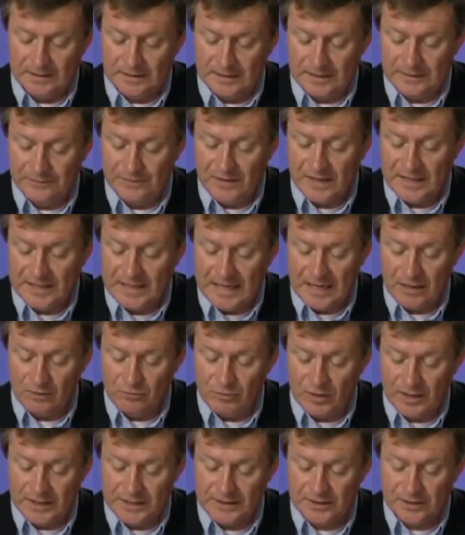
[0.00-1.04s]
if I now
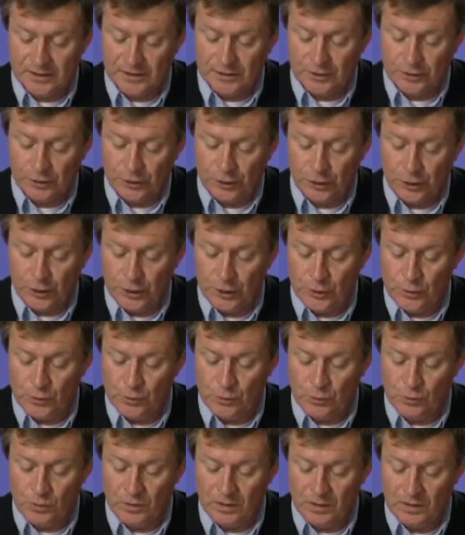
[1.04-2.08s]
write
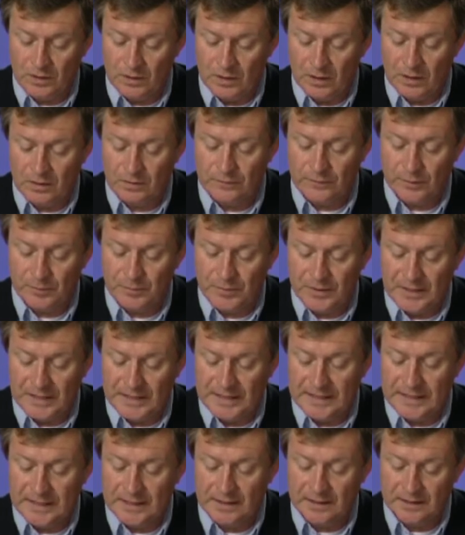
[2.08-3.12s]
q over
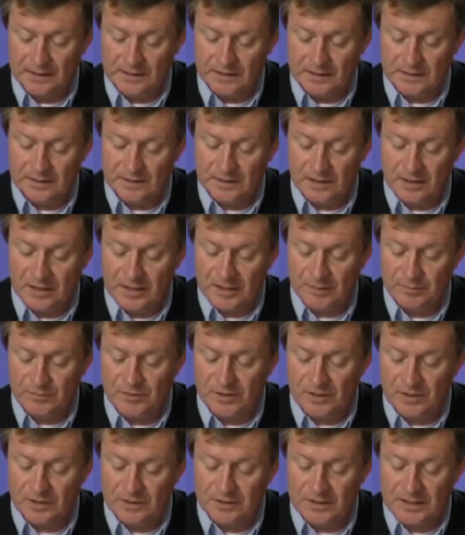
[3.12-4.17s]
p
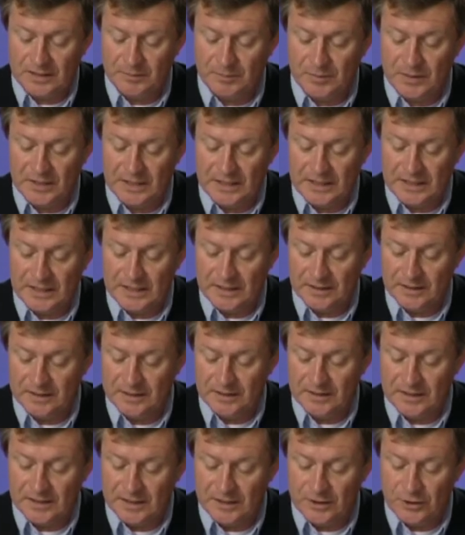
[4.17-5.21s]
times dp
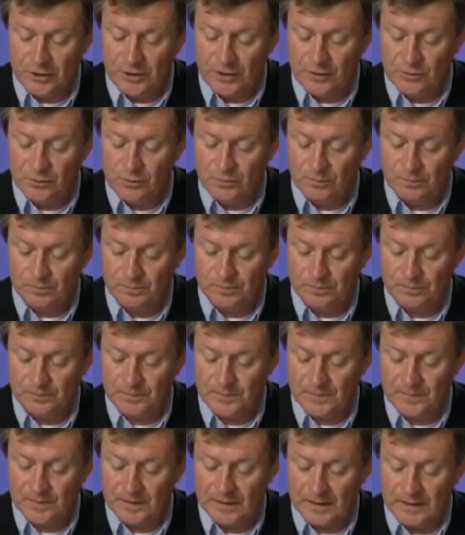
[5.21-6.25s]
dq,
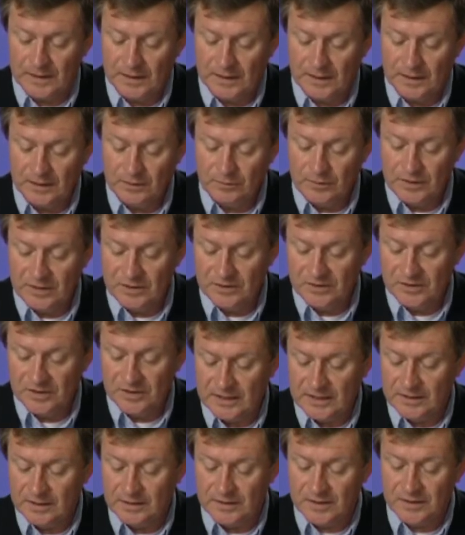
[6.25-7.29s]
we can
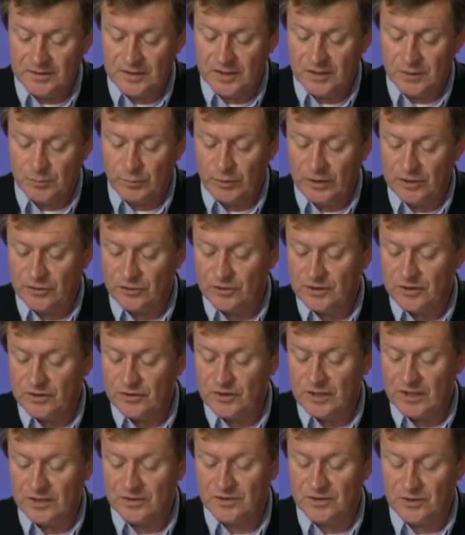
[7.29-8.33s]
that this expression is
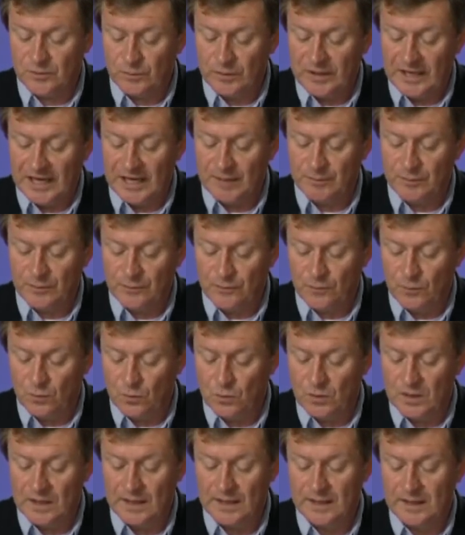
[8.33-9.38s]
just as we had
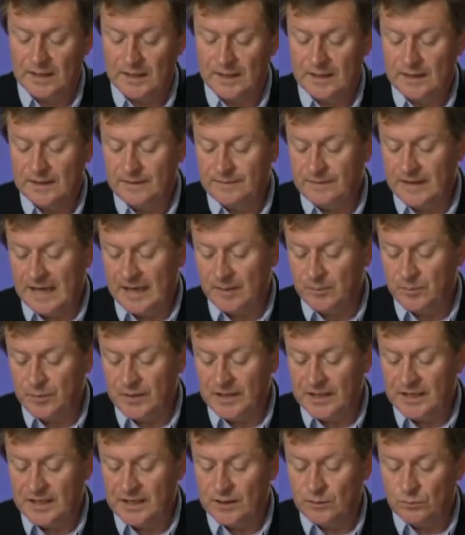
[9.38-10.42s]
before. That
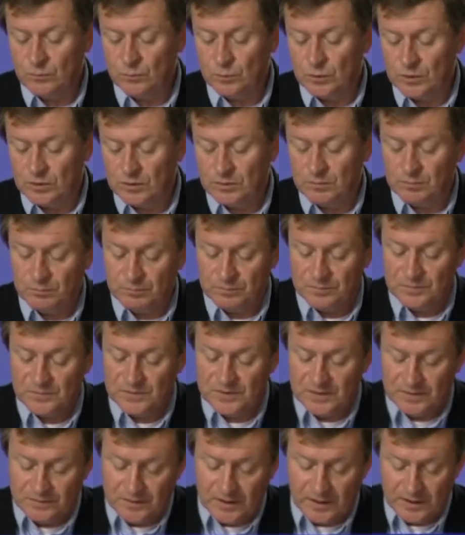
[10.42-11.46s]
p will
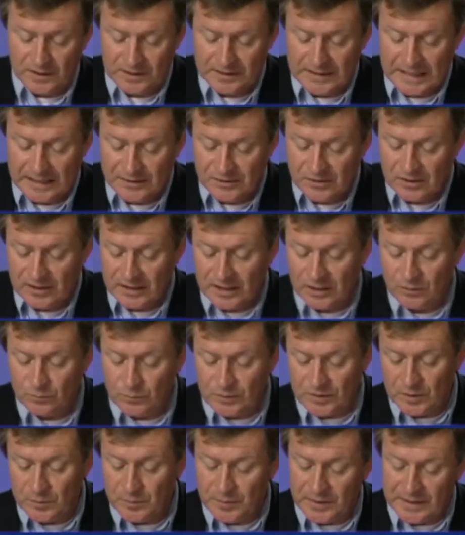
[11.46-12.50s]
uh, cancel out
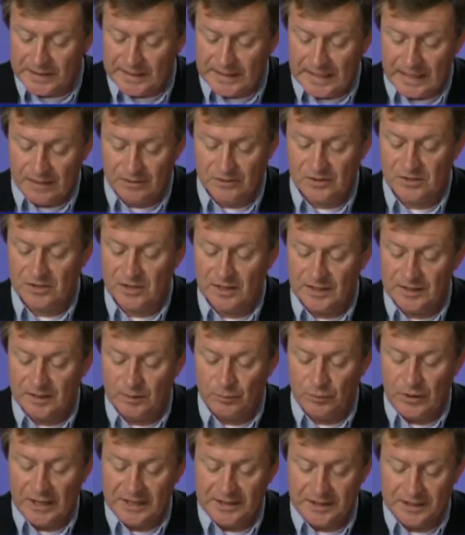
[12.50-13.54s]
with the p outside the
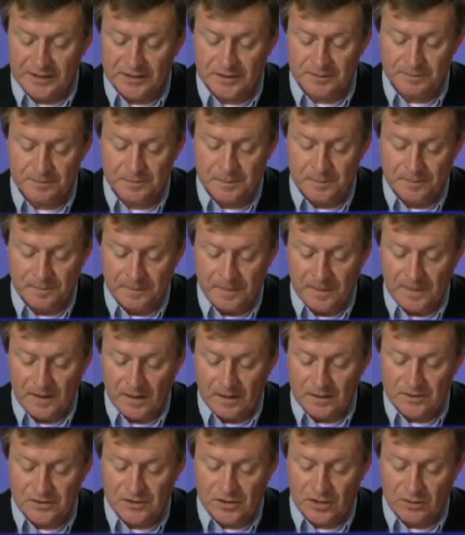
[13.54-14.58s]
bracket.
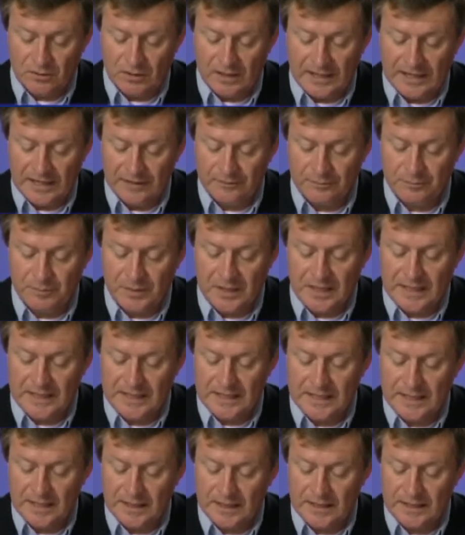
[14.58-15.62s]
And so I have
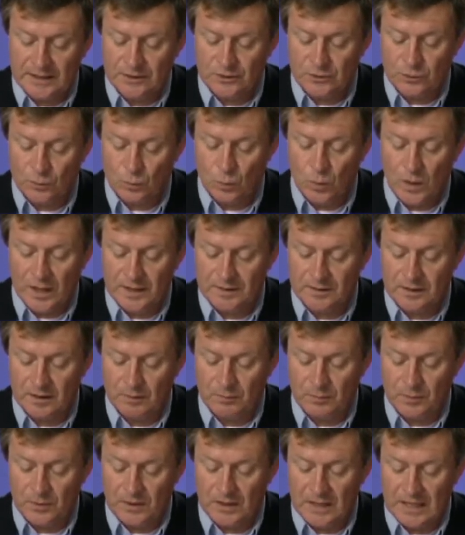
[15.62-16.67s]
p into
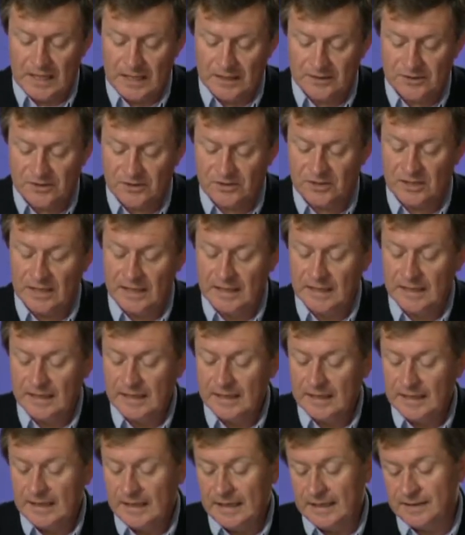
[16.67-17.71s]
1 plus,
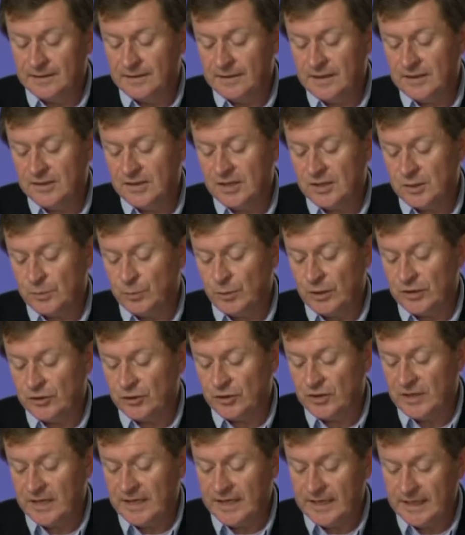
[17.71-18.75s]
and this
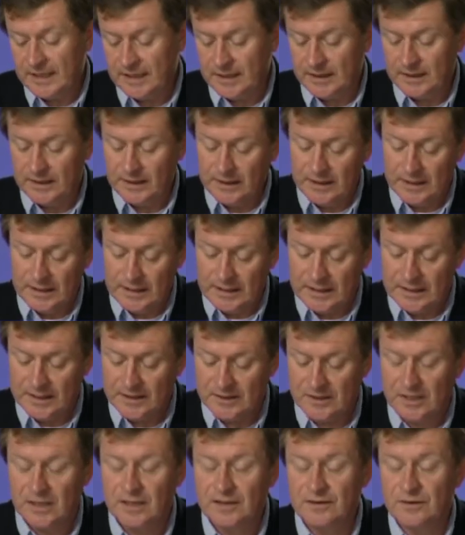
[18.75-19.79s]
expression here
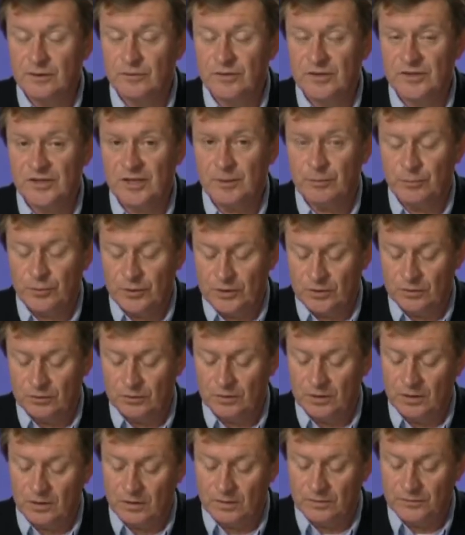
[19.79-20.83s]
is the
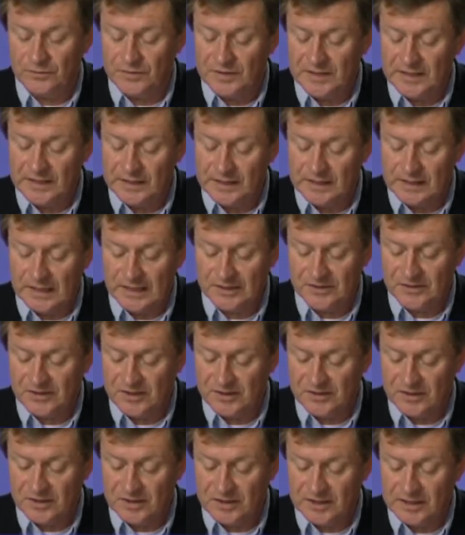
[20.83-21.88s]
reciprocal of the
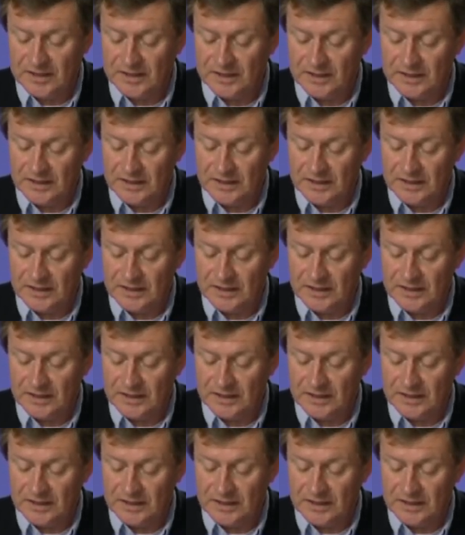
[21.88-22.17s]
elasticity.